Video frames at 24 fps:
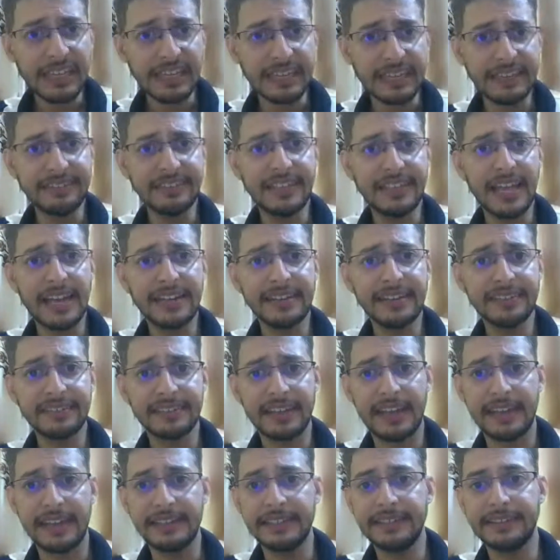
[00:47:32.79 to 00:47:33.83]
if there is
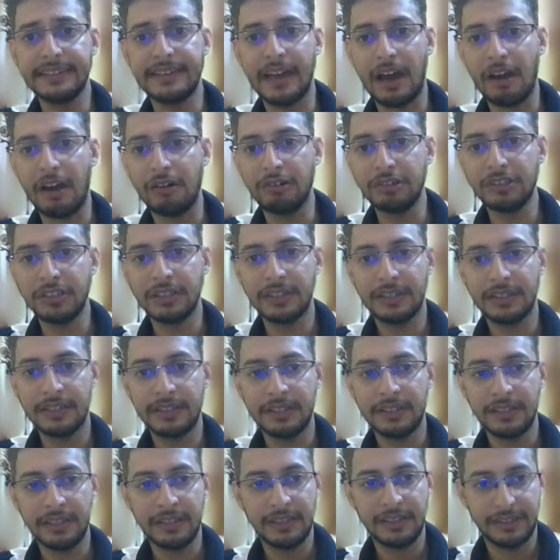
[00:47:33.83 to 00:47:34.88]
any doubt
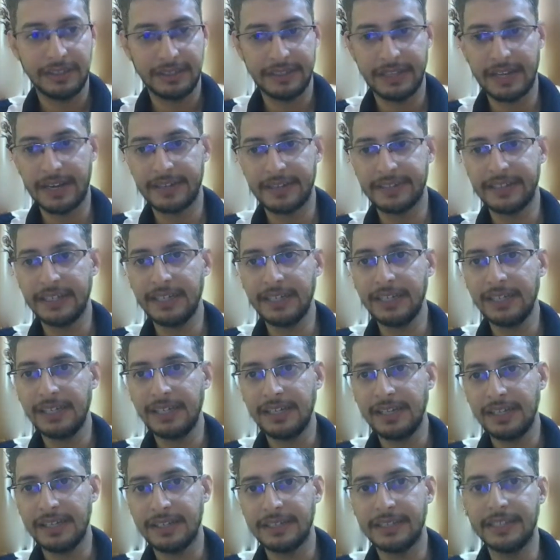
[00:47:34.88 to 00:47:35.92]
regarding
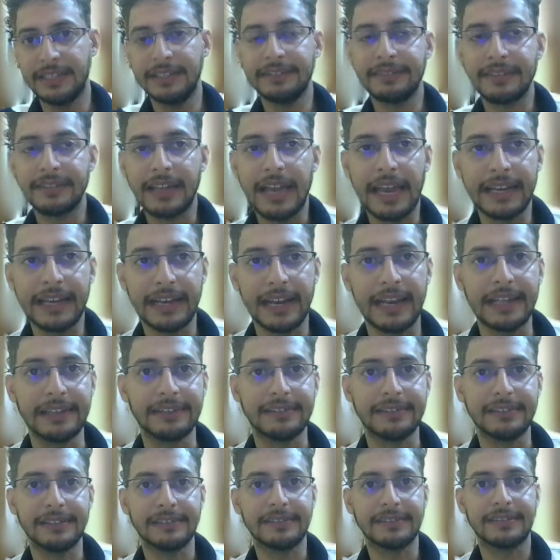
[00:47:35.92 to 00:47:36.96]
this
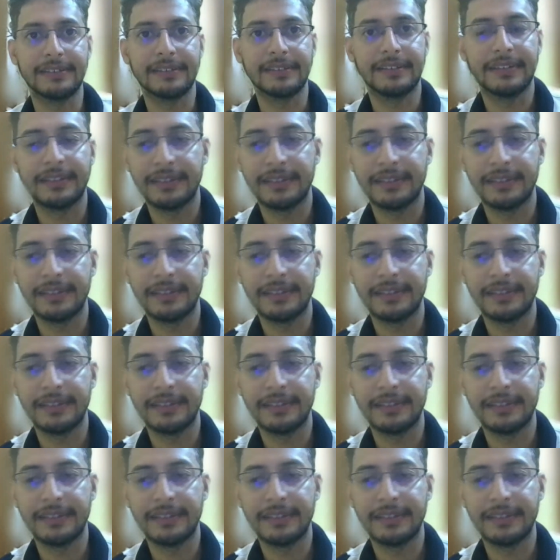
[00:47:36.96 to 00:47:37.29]
analysis.